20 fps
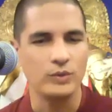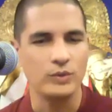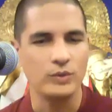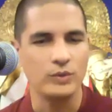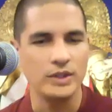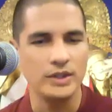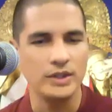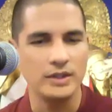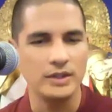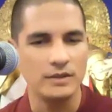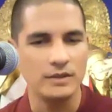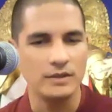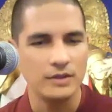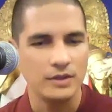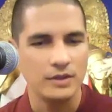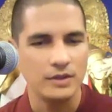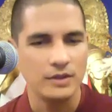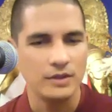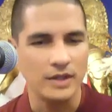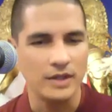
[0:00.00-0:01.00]
we
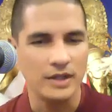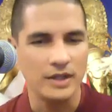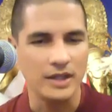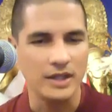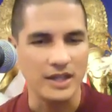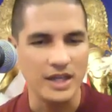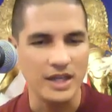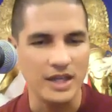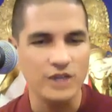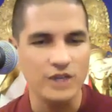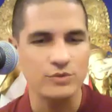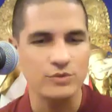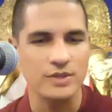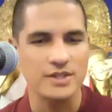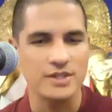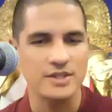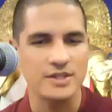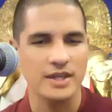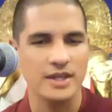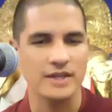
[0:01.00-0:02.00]
then engage with
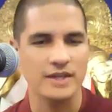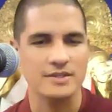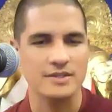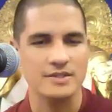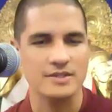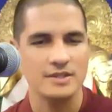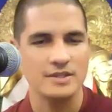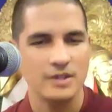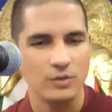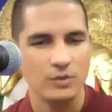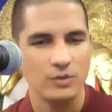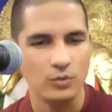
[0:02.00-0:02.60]
these texts,